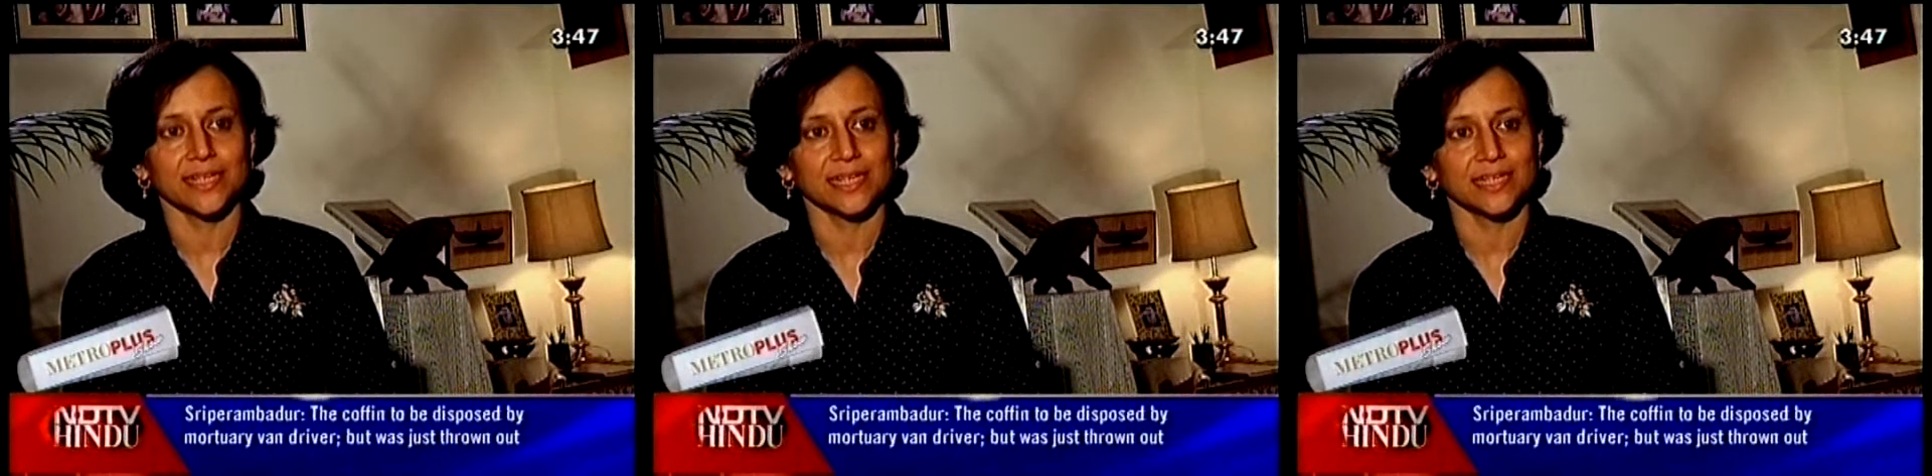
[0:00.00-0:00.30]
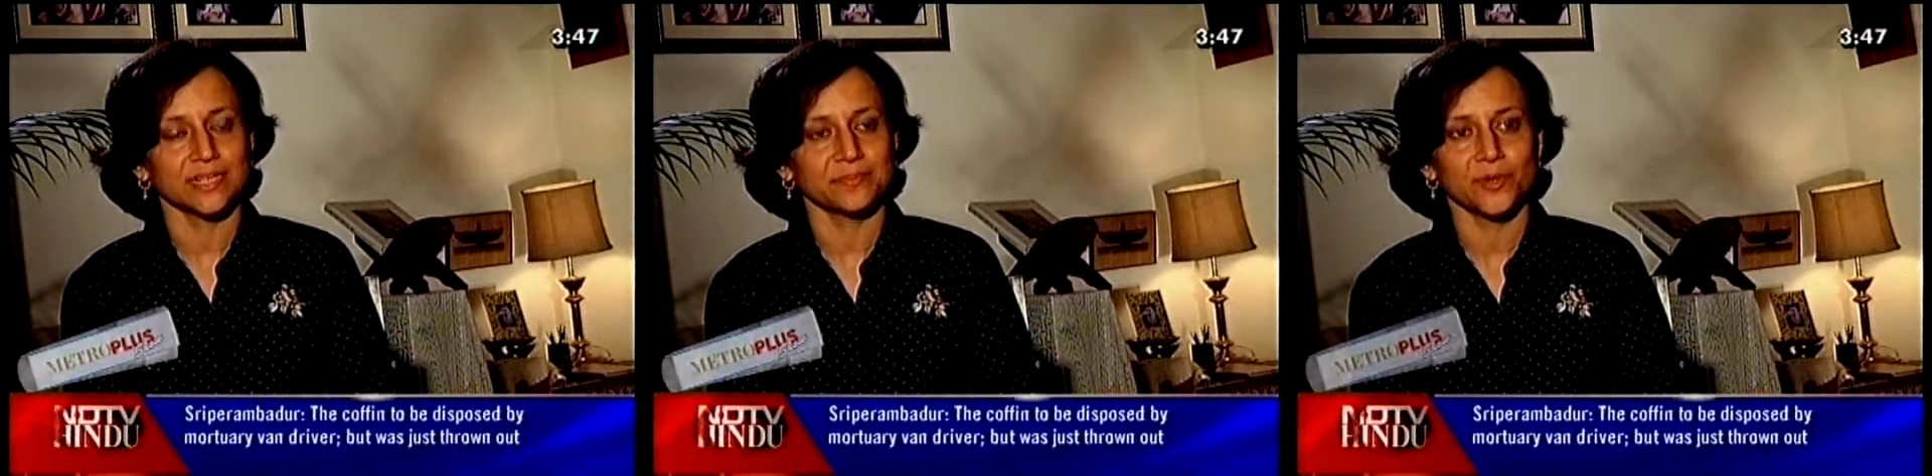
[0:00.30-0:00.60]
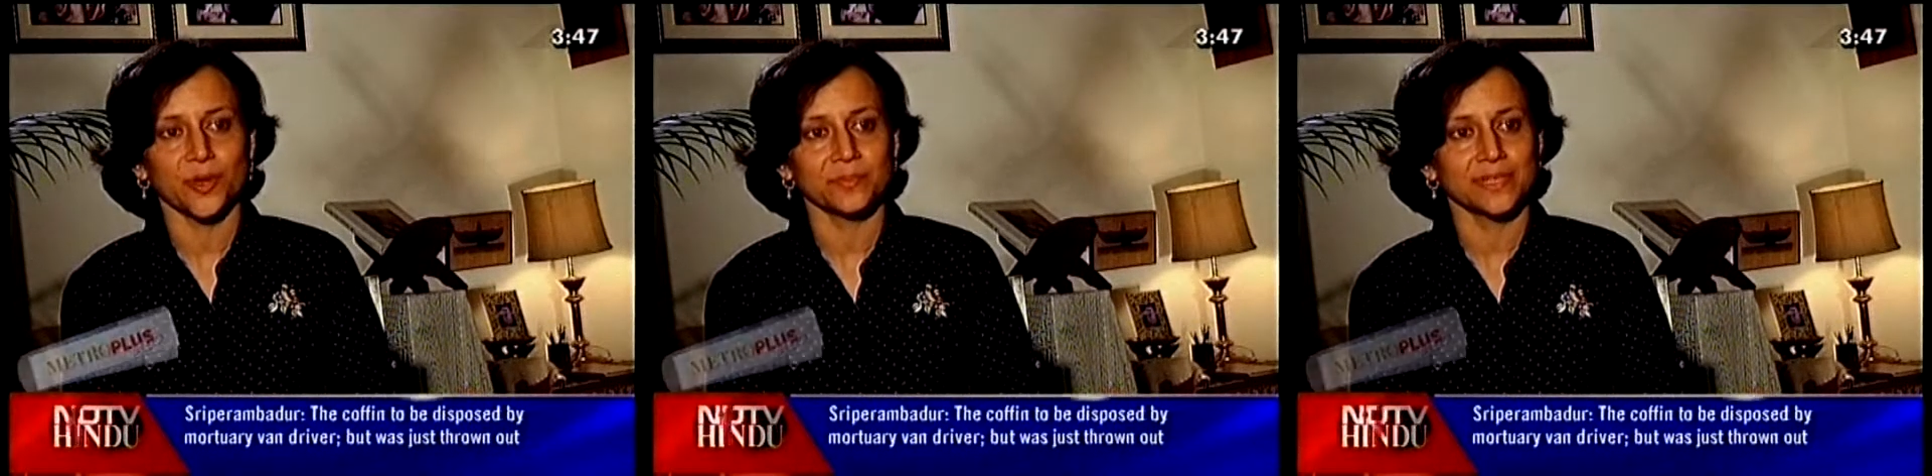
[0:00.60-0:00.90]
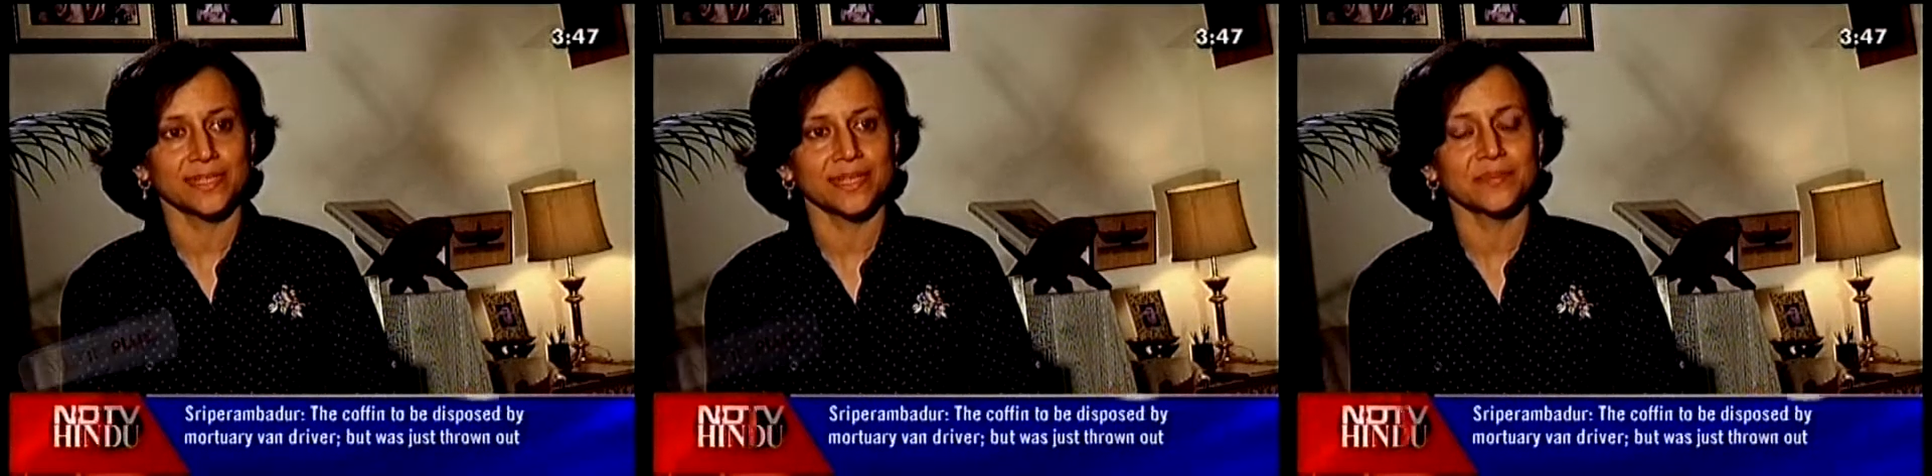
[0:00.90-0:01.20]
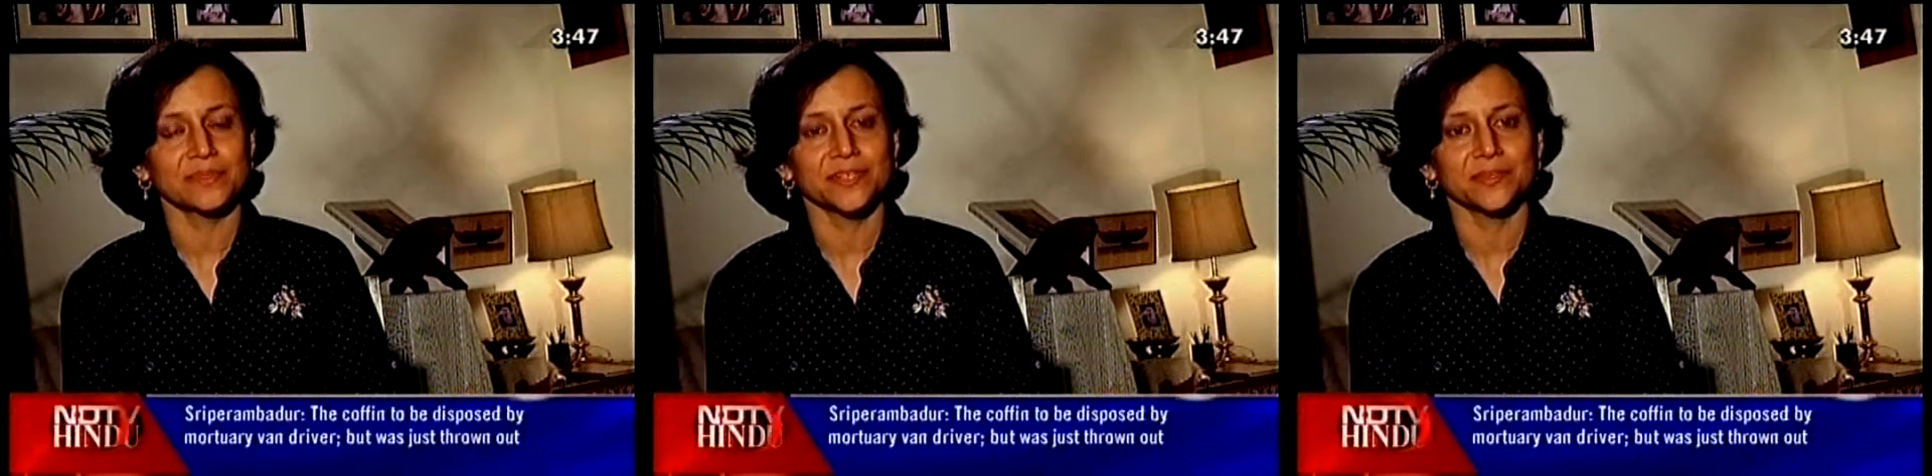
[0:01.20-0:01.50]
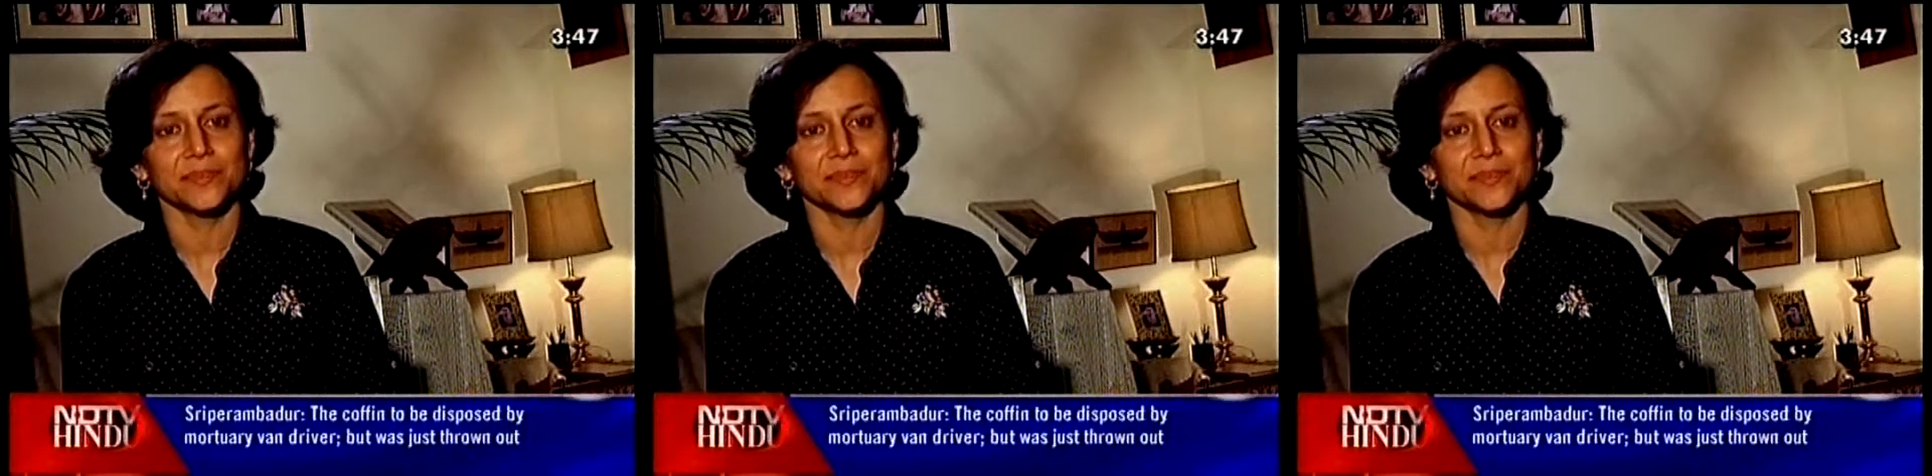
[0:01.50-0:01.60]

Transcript: and promptly comes the